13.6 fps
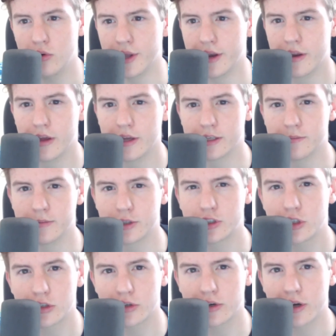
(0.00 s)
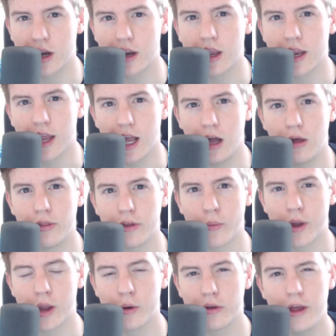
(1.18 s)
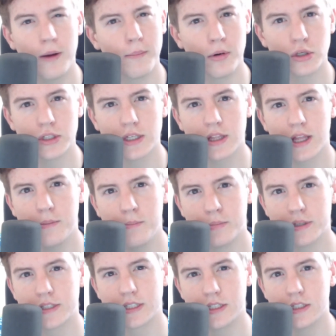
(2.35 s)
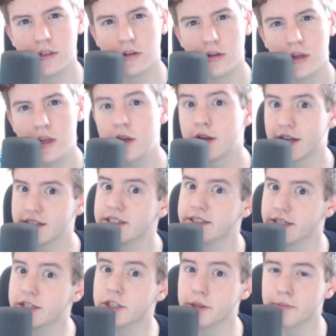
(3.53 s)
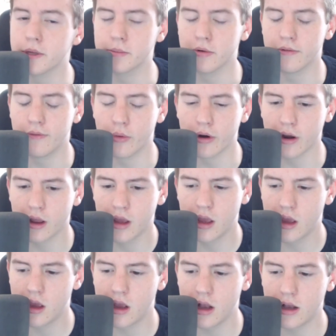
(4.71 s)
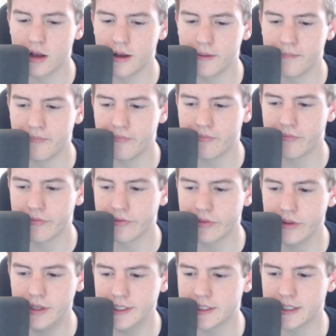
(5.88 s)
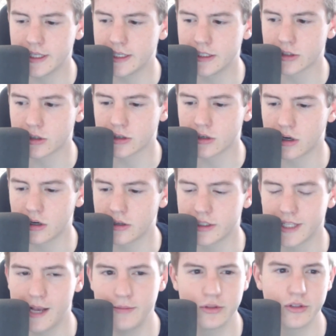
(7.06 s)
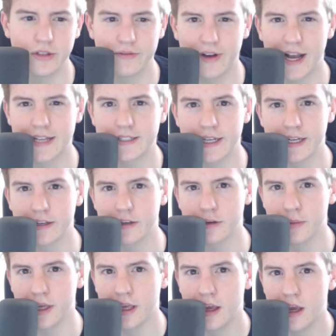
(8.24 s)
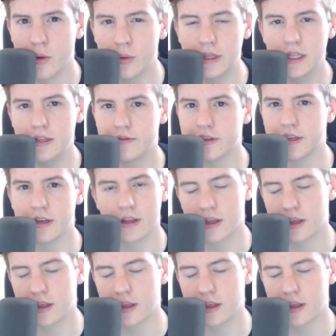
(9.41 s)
and to mature in a healthy way without pushing them, but still kind of nudging people forward. These things are just absolutely fascinating to me. We live in